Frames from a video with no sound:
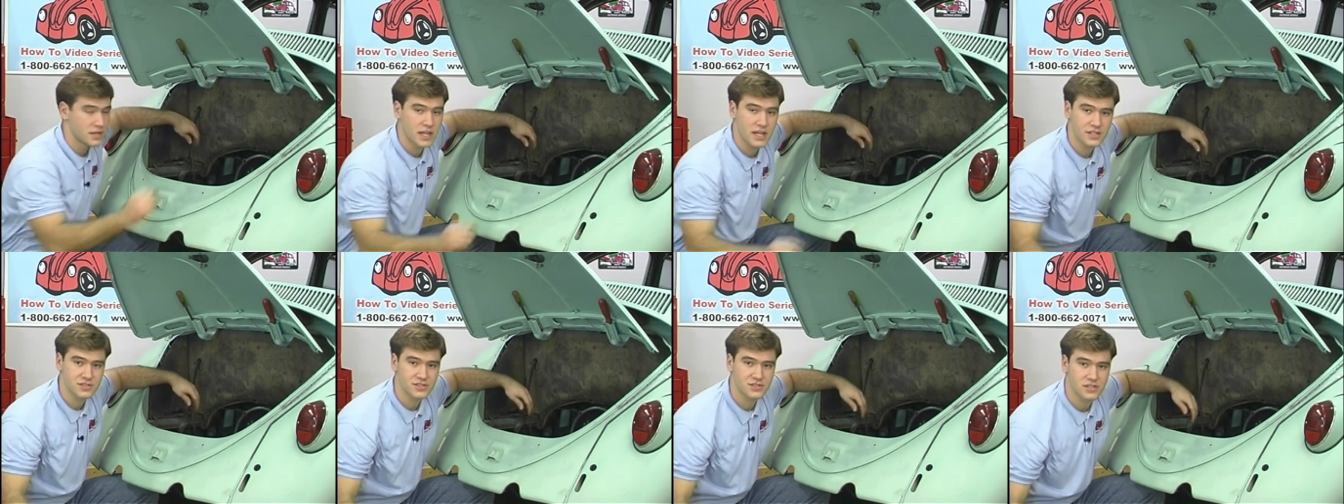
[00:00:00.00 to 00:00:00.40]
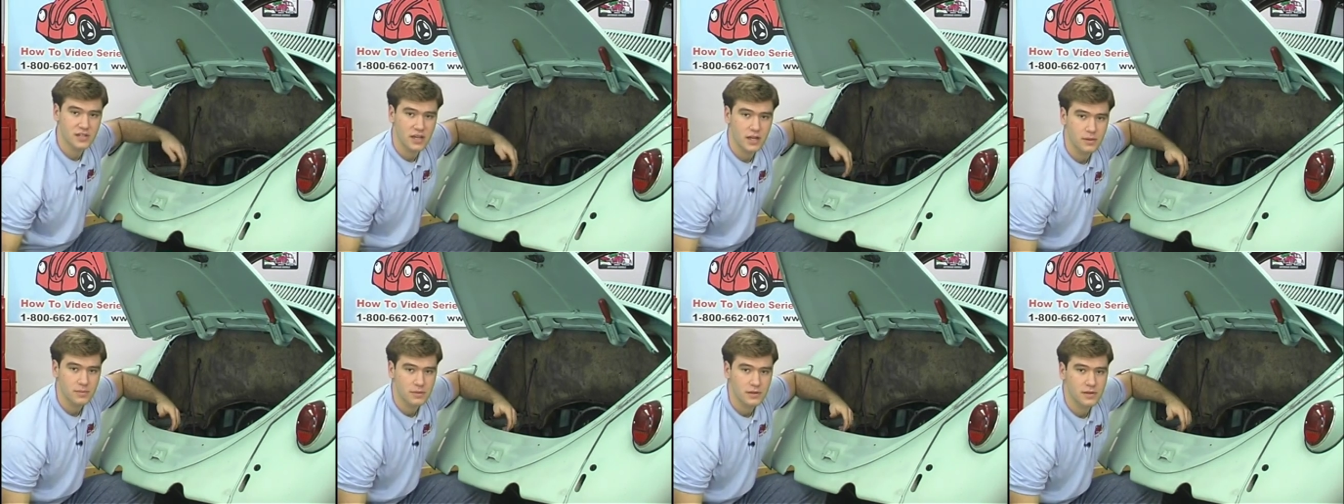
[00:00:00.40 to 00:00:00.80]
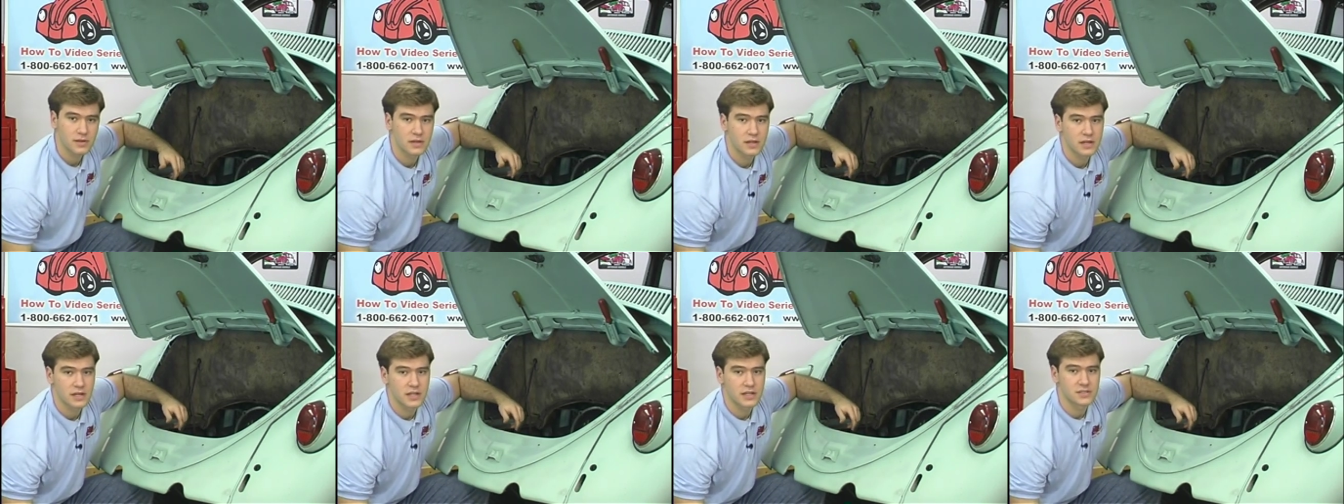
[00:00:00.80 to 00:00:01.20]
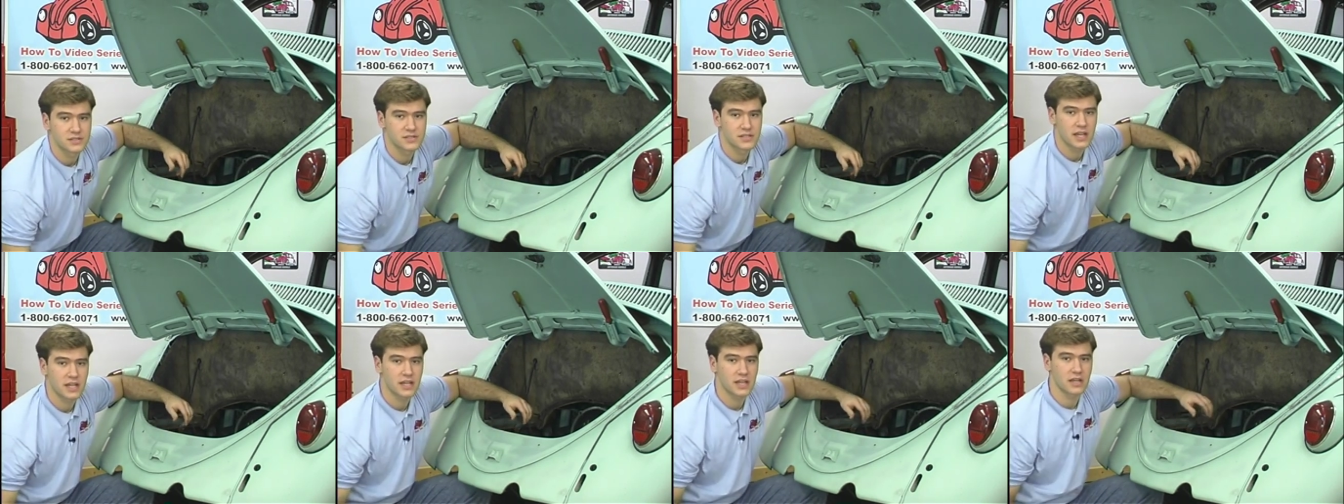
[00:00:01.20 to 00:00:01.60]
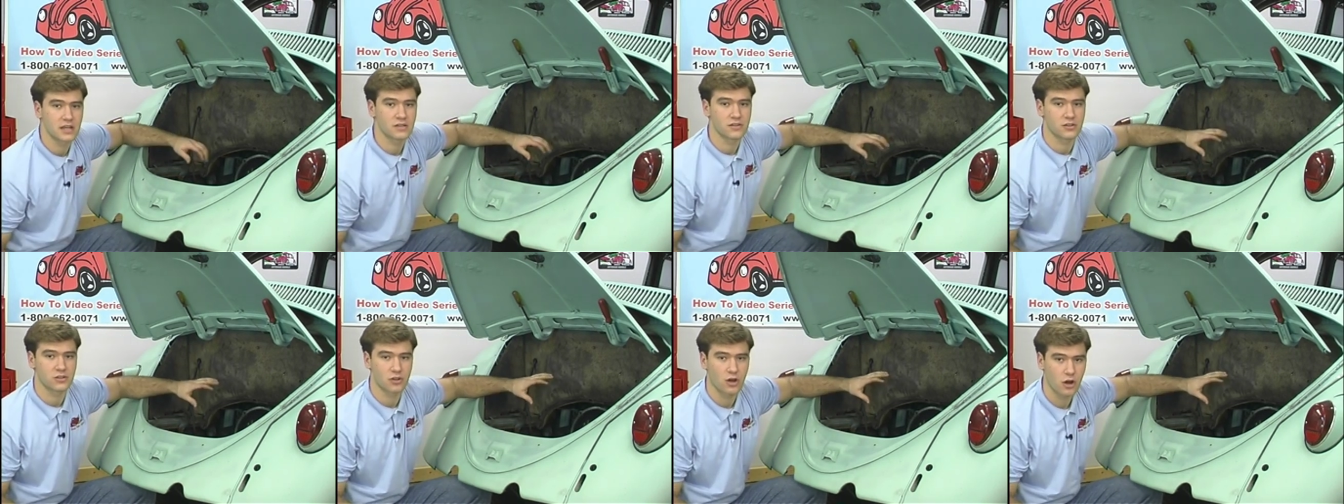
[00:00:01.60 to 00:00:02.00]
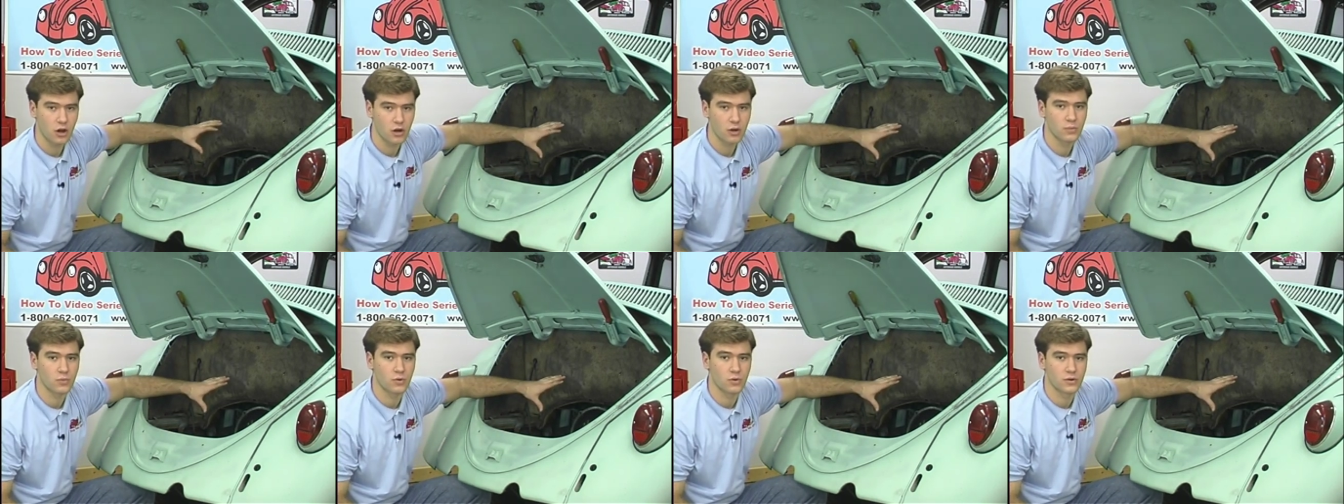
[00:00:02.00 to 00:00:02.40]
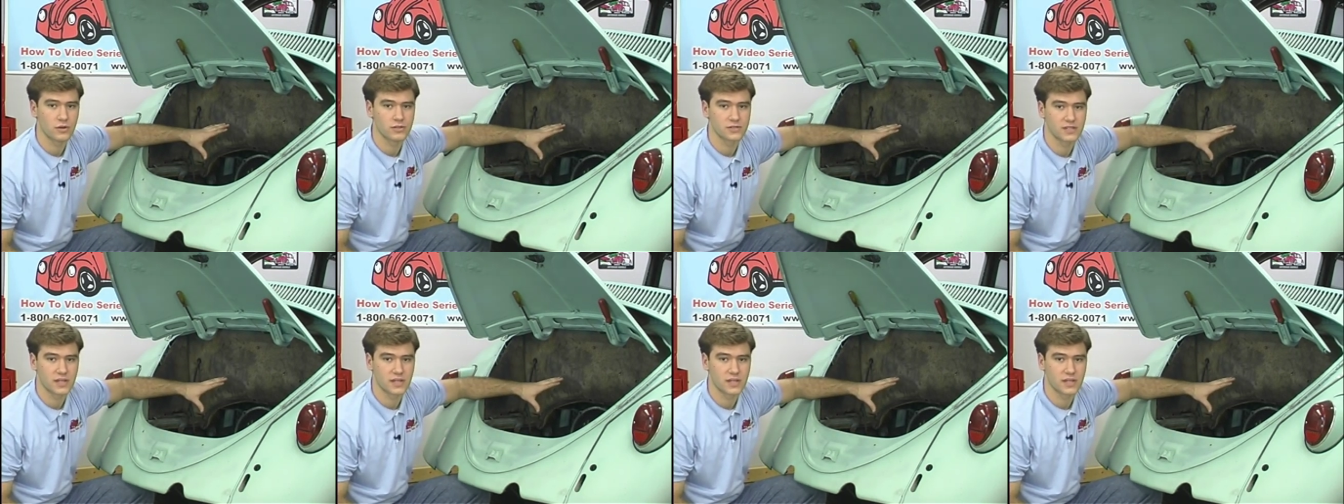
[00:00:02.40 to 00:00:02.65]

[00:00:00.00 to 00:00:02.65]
next step is taking the tar boards